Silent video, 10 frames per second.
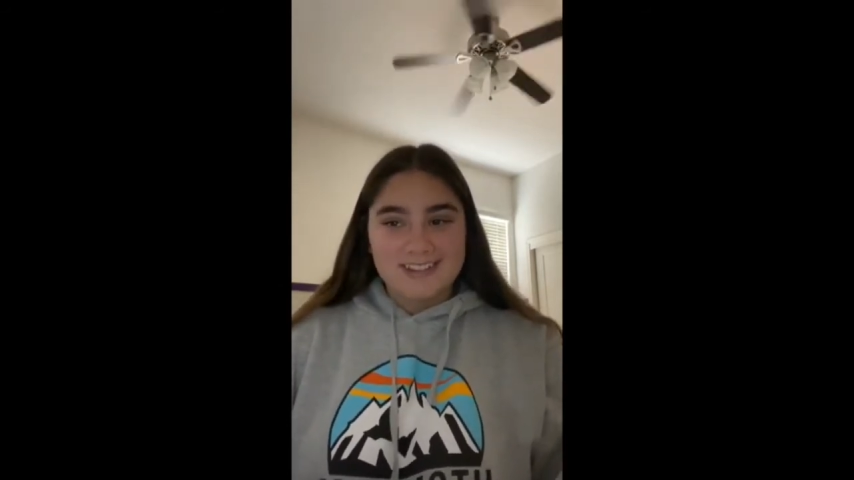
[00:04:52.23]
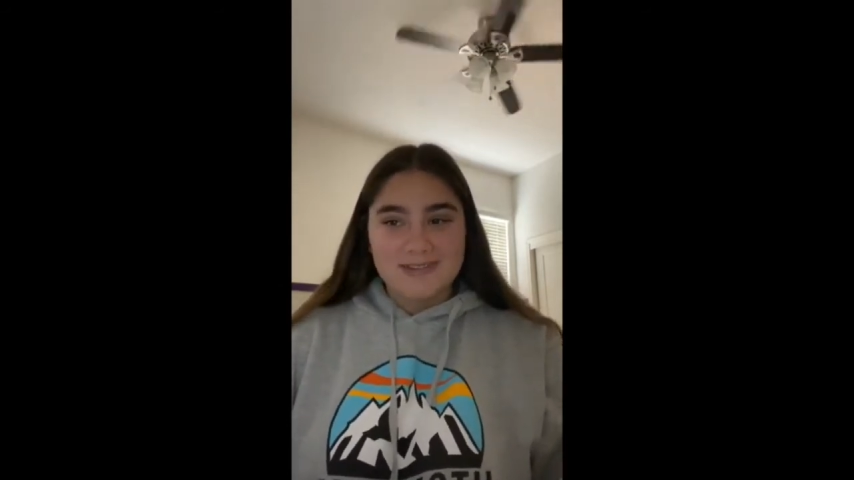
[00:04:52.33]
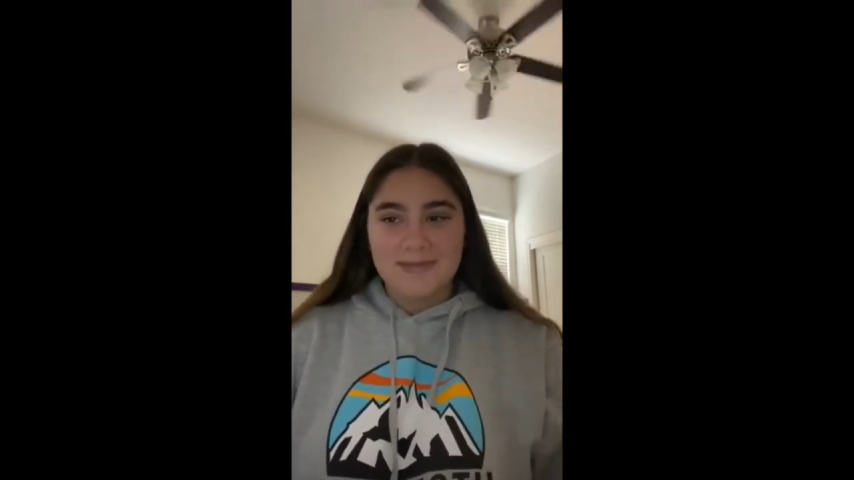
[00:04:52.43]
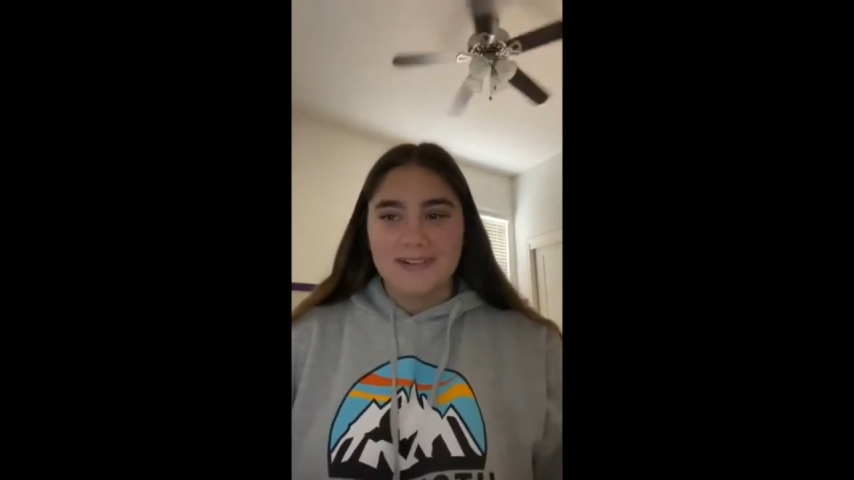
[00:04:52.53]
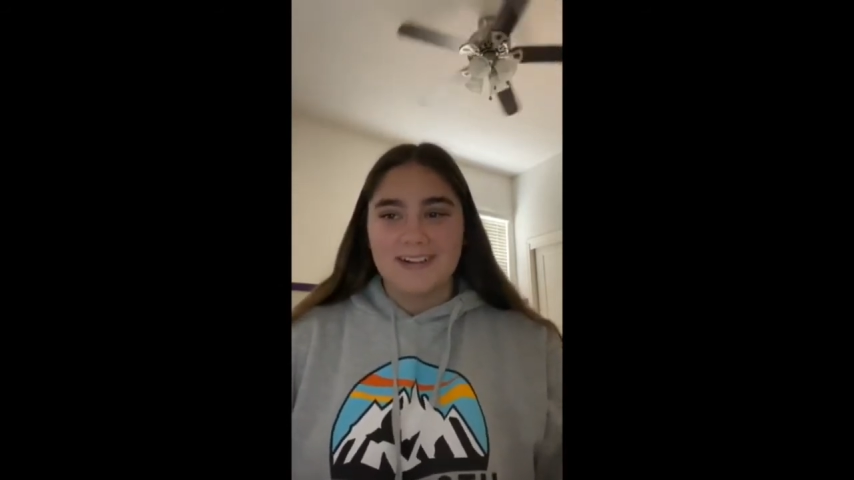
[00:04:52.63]

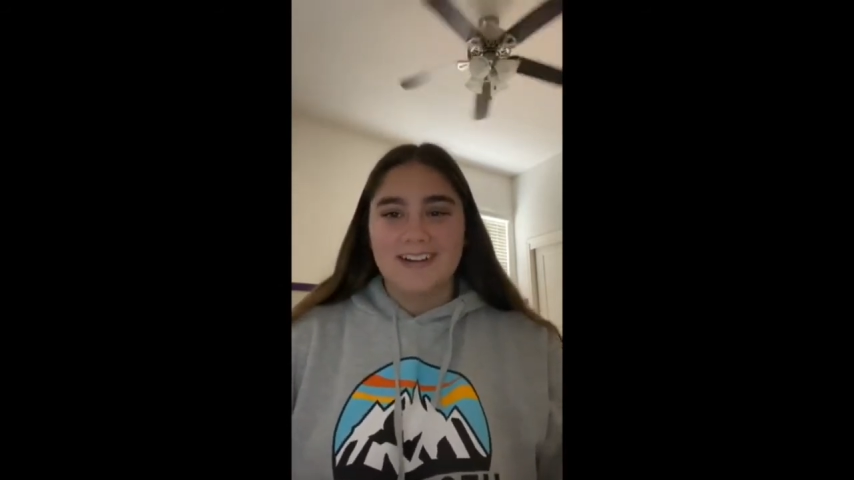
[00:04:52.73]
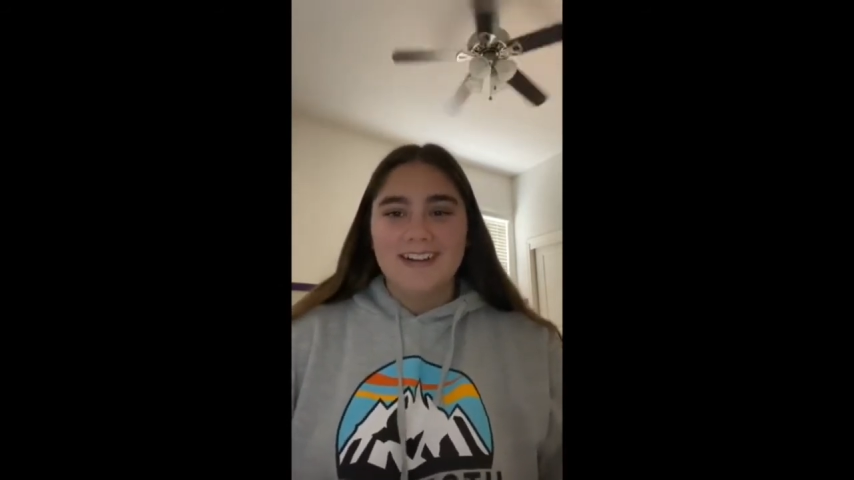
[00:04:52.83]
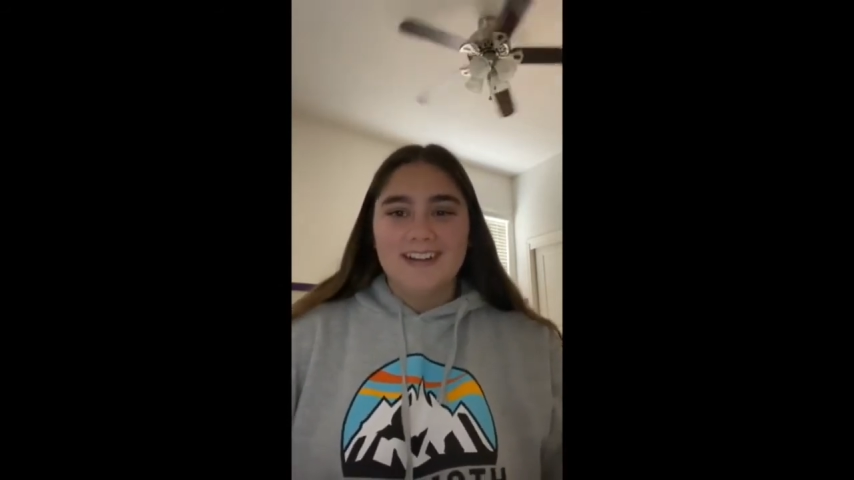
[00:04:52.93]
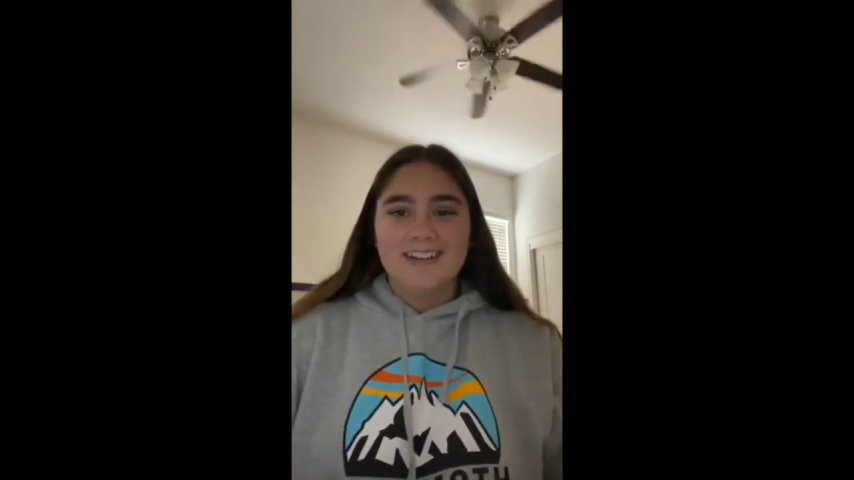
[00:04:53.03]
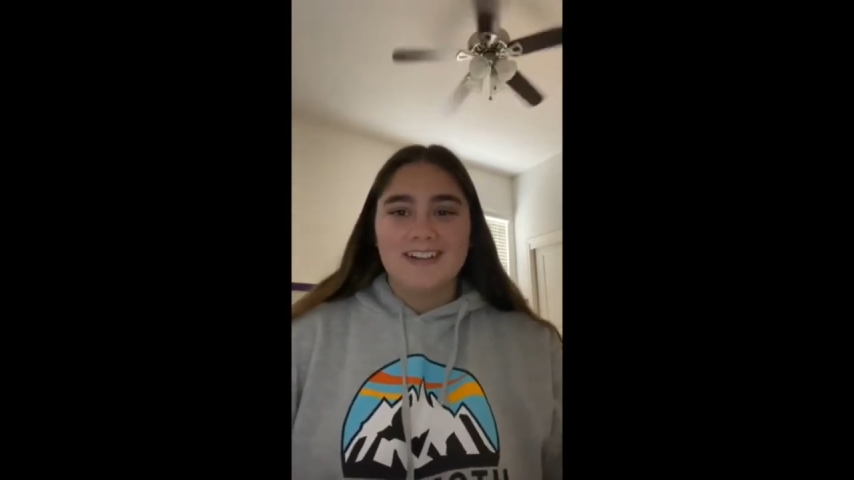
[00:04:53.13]
support
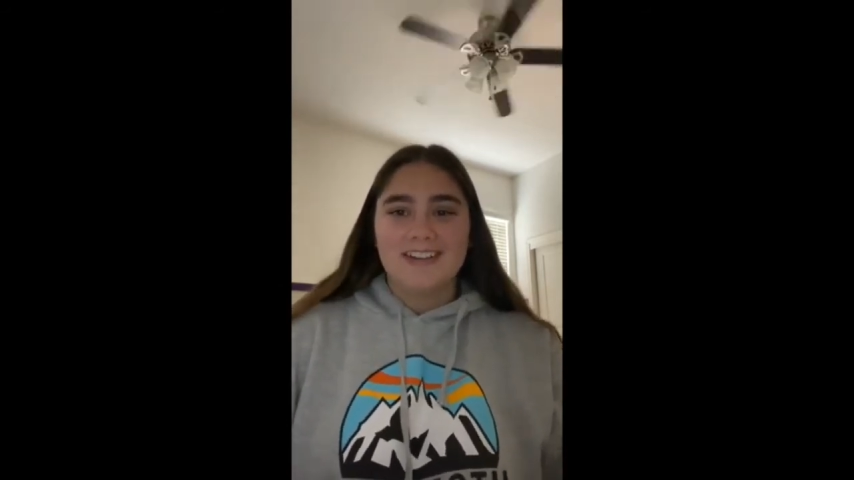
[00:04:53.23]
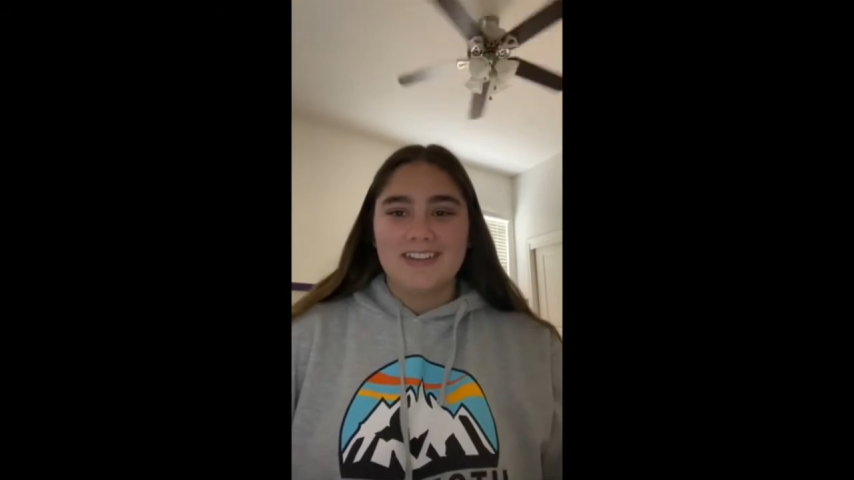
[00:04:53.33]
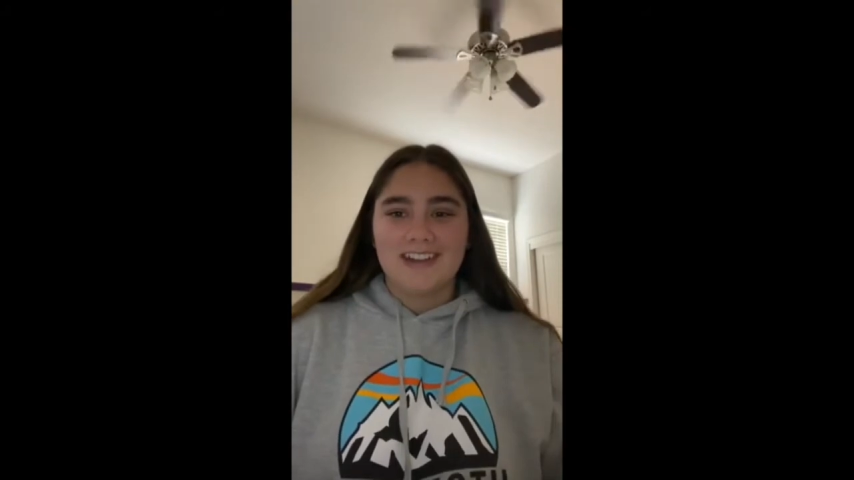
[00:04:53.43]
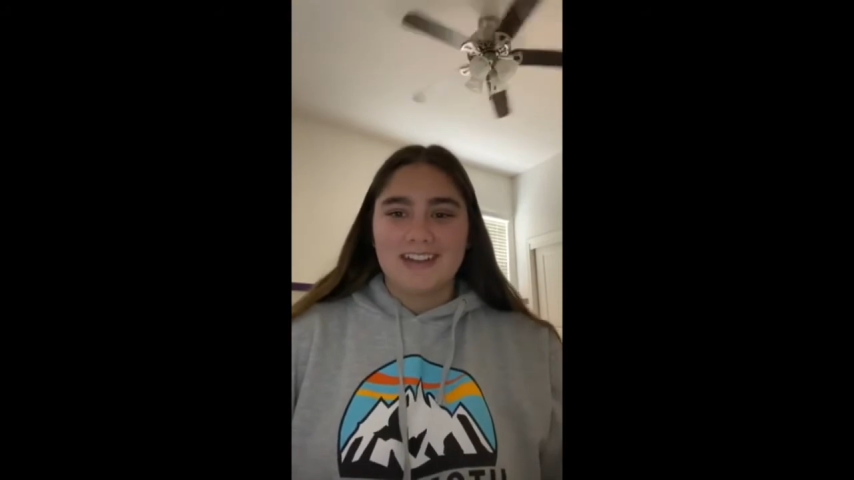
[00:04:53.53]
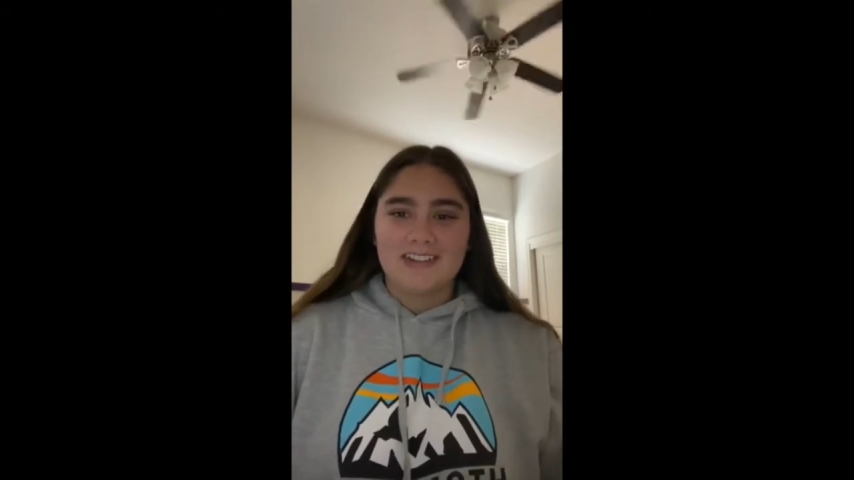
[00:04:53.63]
during
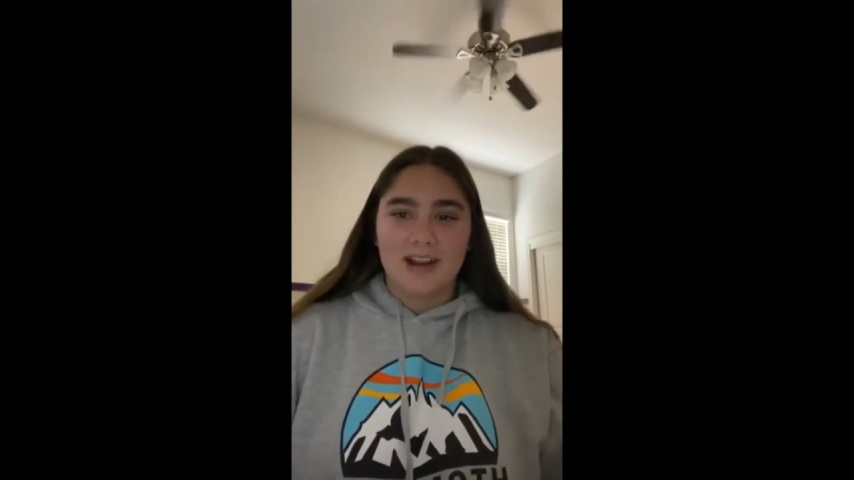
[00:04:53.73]
the next